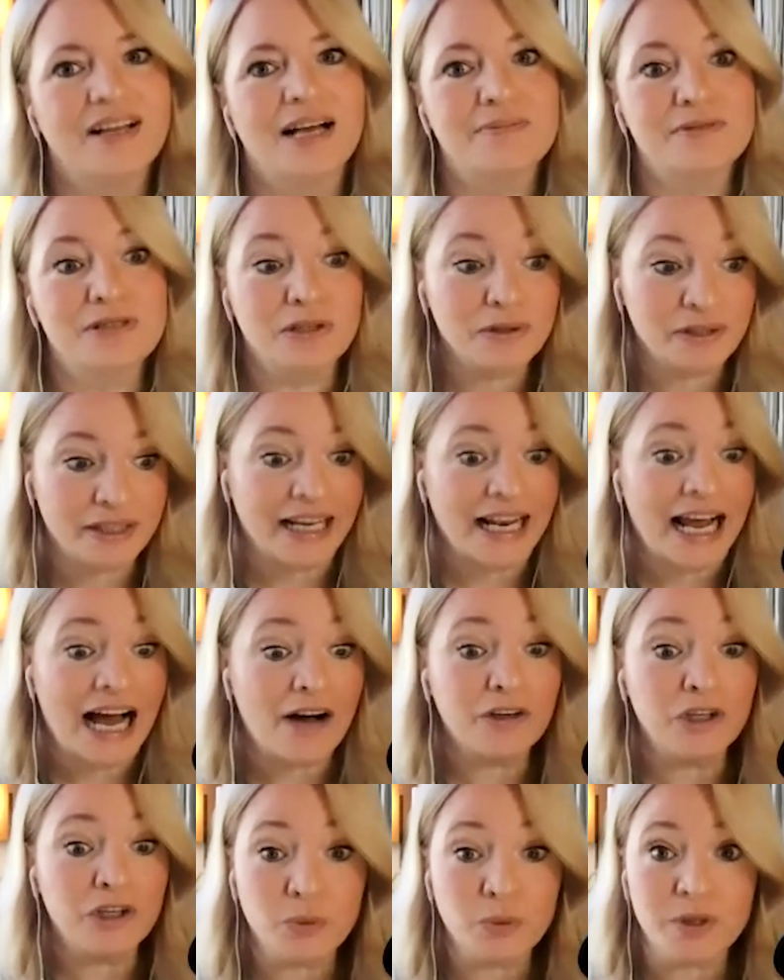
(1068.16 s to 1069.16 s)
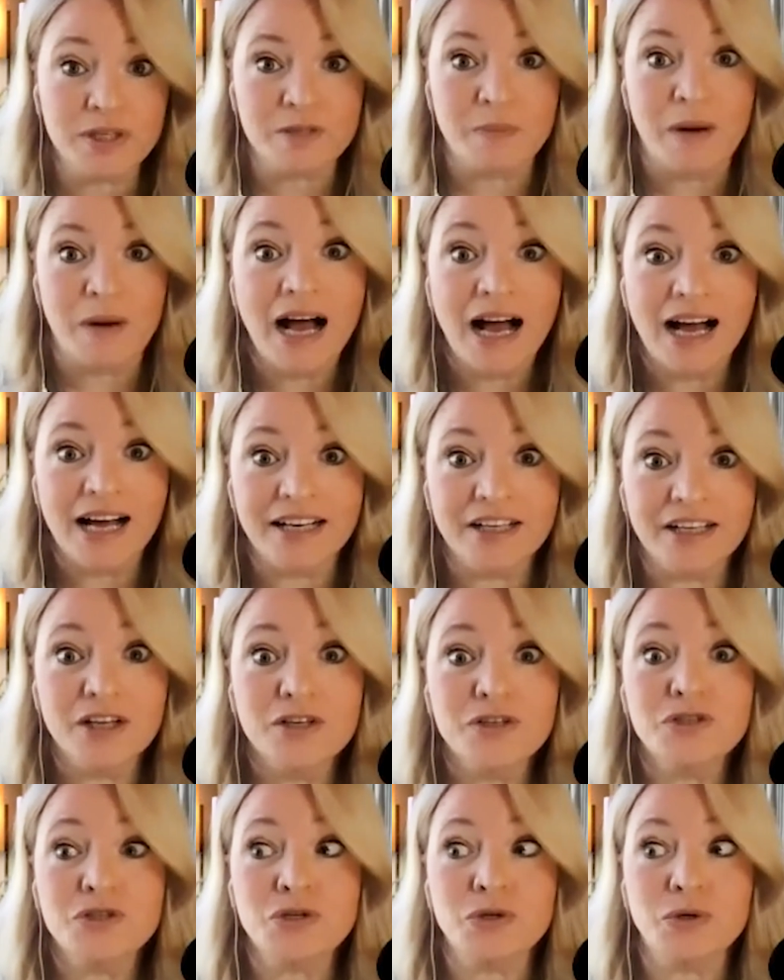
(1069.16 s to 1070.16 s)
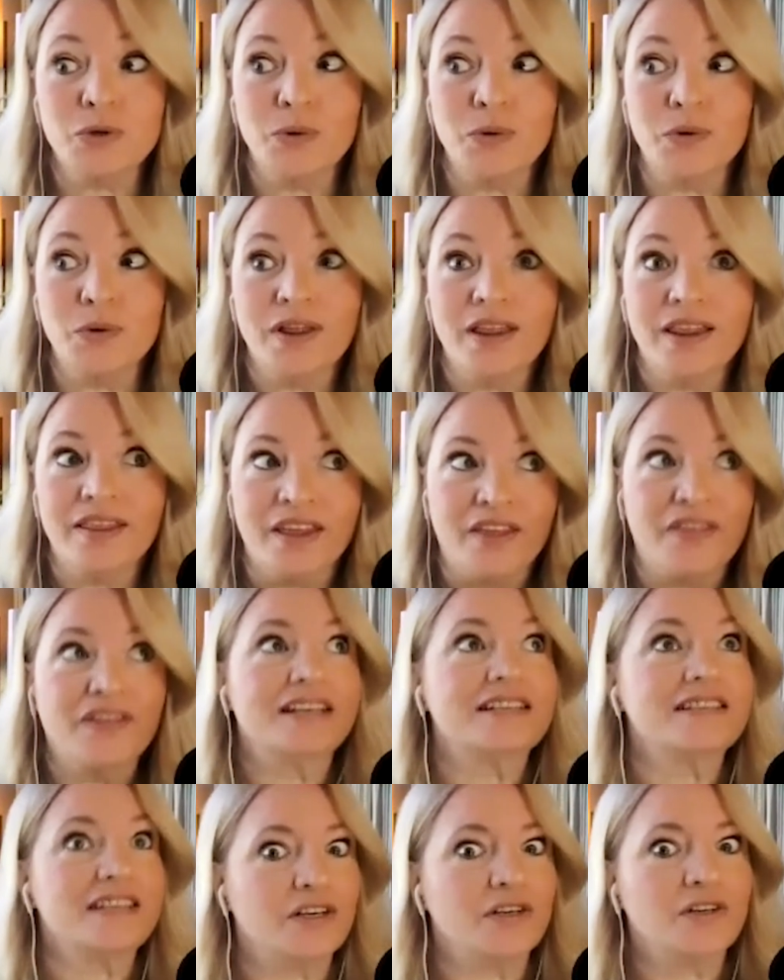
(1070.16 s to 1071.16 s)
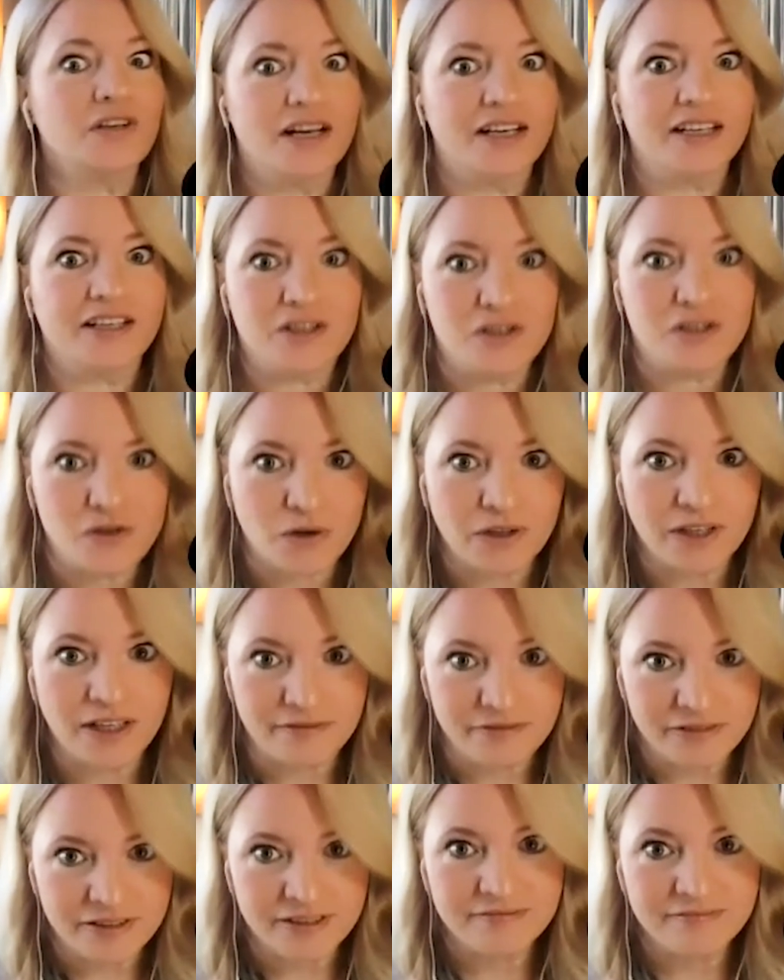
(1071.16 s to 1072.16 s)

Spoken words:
Absolutely. And how you respond to the things that you're not in control of.